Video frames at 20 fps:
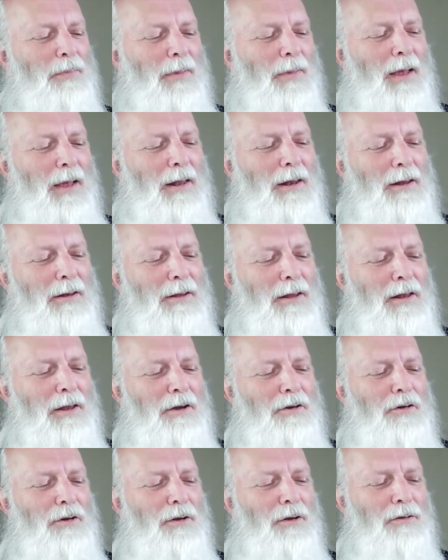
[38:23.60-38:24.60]
in a
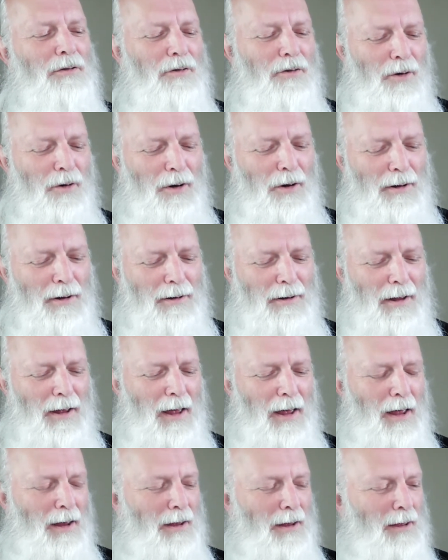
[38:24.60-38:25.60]
delicious chocolate
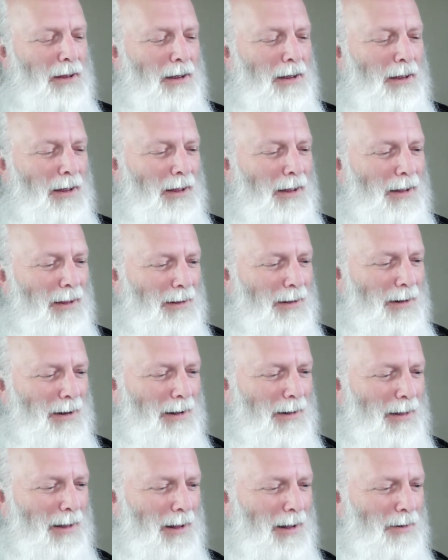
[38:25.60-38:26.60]
cake that I
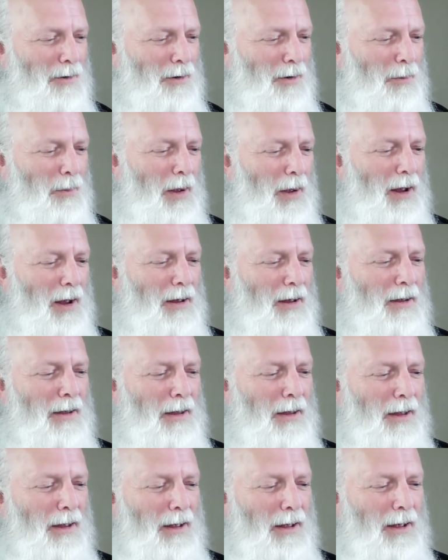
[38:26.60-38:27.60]
then took back
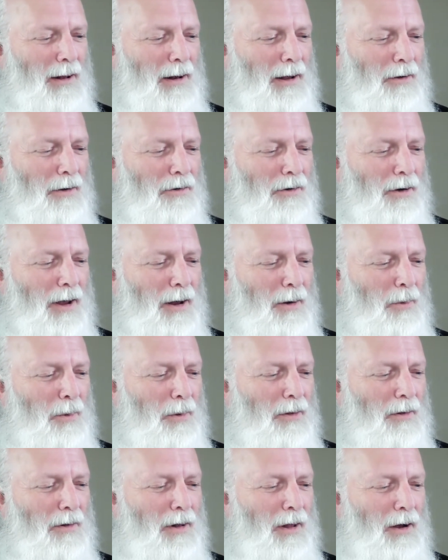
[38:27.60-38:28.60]
and I shared
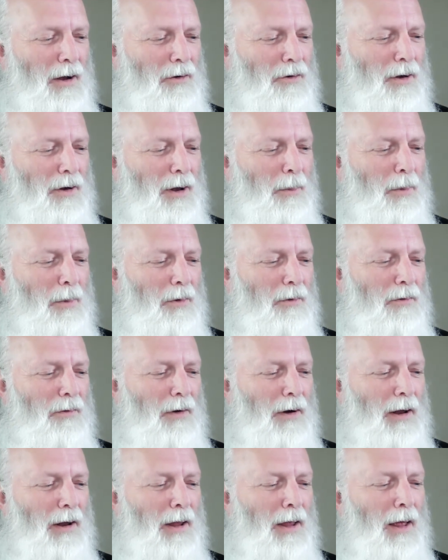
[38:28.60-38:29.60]
with a large number of
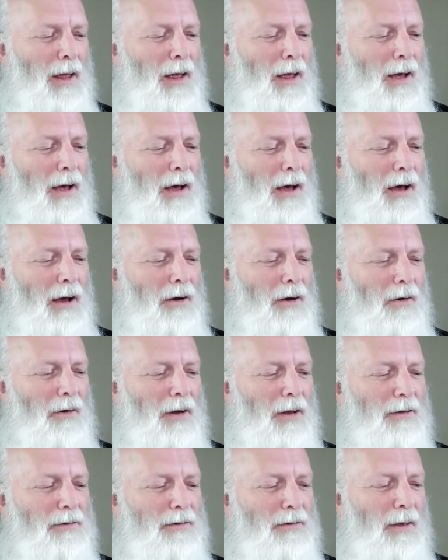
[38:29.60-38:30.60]
very hungry
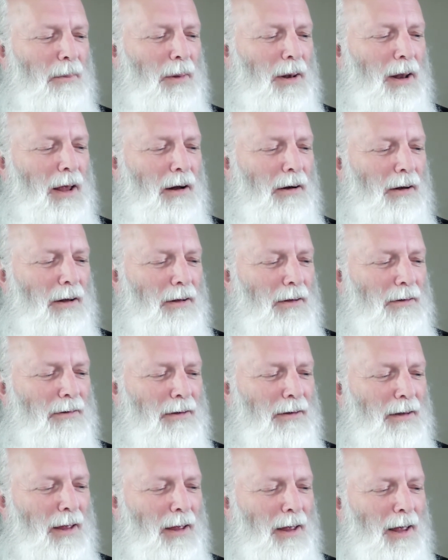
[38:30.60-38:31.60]

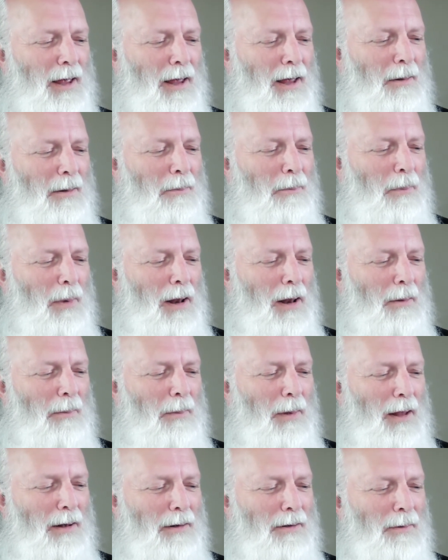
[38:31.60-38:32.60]
seminarians in
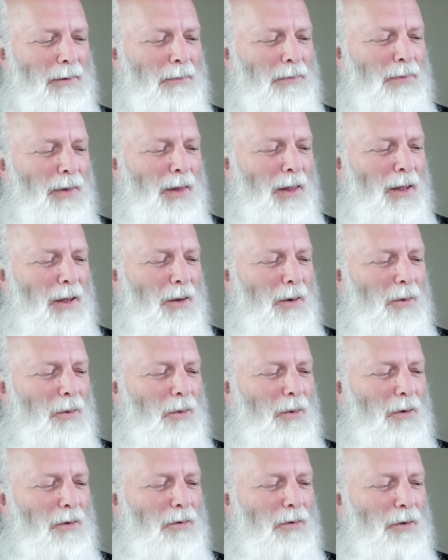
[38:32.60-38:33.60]
Ballamand,
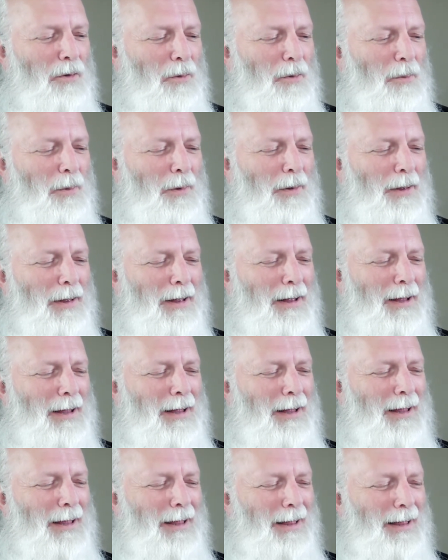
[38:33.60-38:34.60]
all of whom,
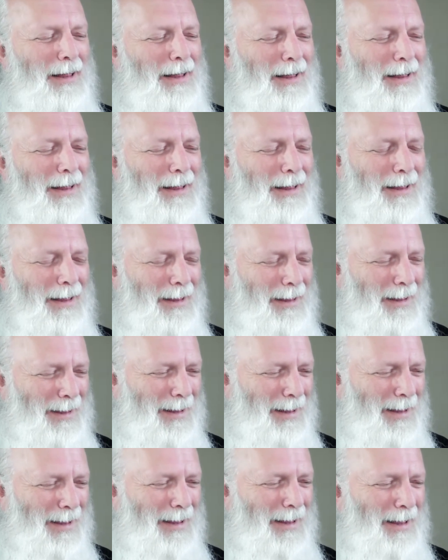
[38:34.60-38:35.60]

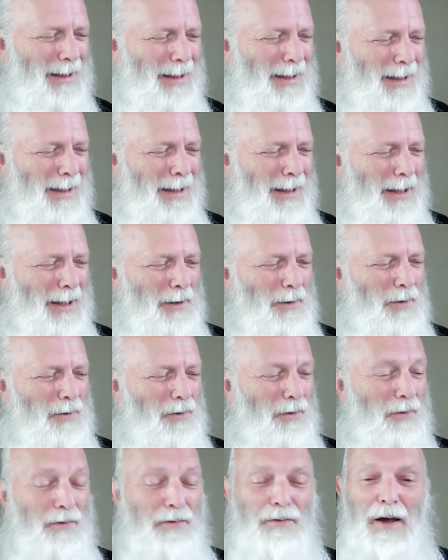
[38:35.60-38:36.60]
there's a
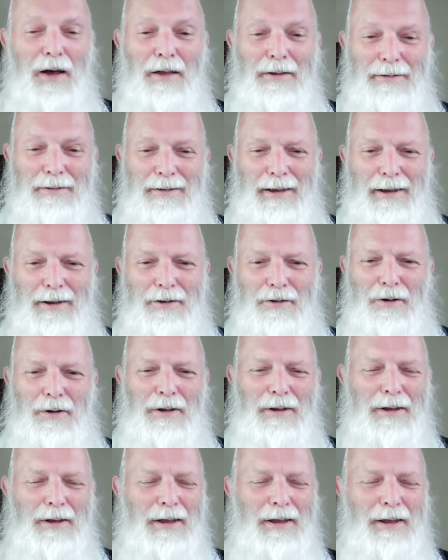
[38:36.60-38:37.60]
fasting
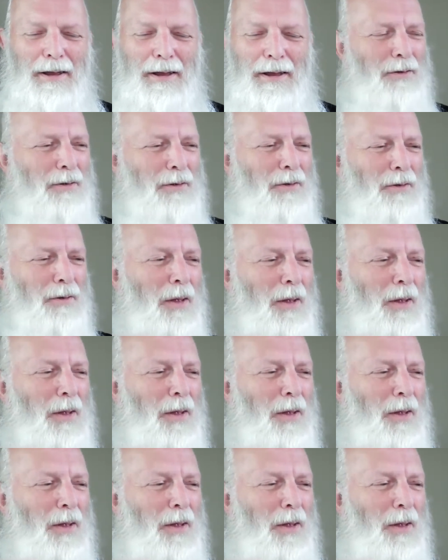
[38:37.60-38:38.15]
chocolate cake too,